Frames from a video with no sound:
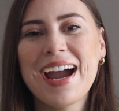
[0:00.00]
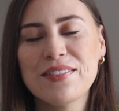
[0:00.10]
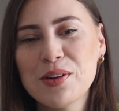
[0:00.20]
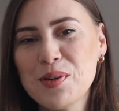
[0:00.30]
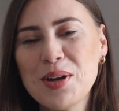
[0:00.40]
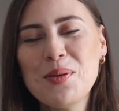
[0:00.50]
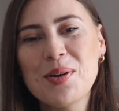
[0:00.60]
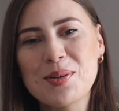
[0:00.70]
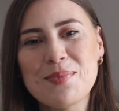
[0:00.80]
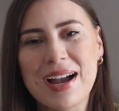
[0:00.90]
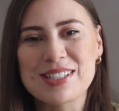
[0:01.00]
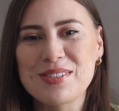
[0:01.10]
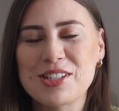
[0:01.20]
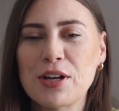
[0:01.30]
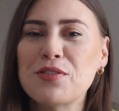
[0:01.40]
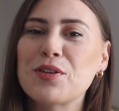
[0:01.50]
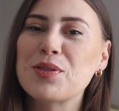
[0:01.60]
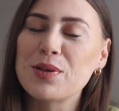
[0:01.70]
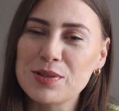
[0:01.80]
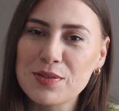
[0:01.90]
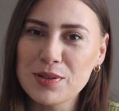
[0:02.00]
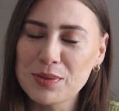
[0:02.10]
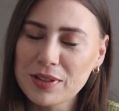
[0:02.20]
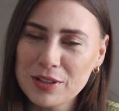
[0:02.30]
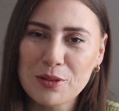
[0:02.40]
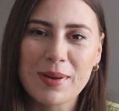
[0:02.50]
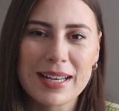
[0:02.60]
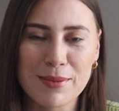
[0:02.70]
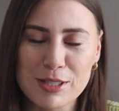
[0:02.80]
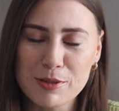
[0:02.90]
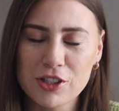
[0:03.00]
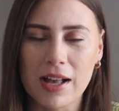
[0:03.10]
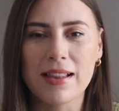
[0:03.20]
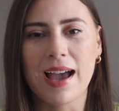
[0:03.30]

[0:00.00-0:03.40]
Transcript: Hi everyone, welcome back to my channel. For those of you who are new, my name is Michelle.